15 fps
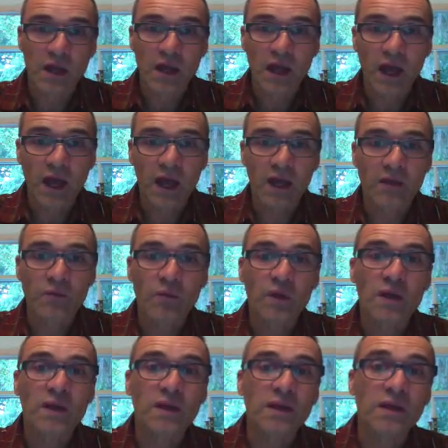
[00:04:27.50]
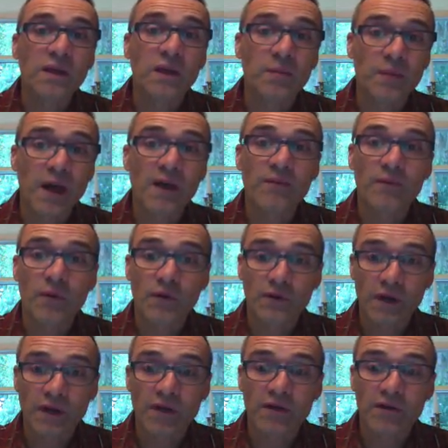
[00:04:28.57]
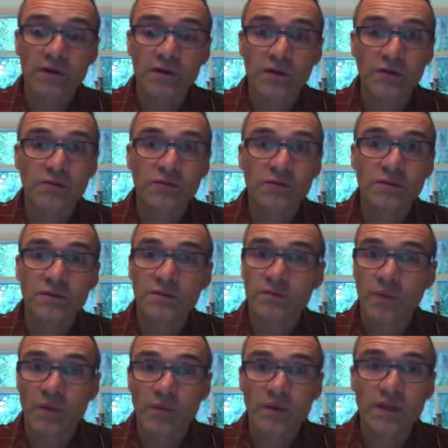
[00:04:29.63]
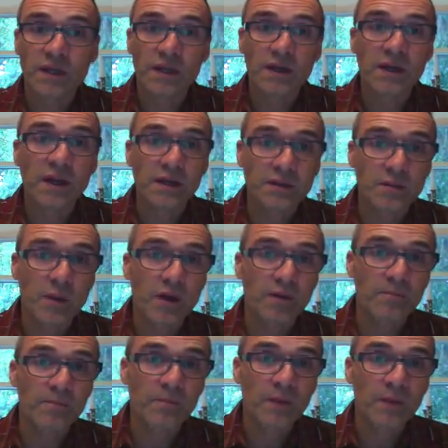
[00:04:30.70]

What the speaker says: and we keep that for later use when we need it as well.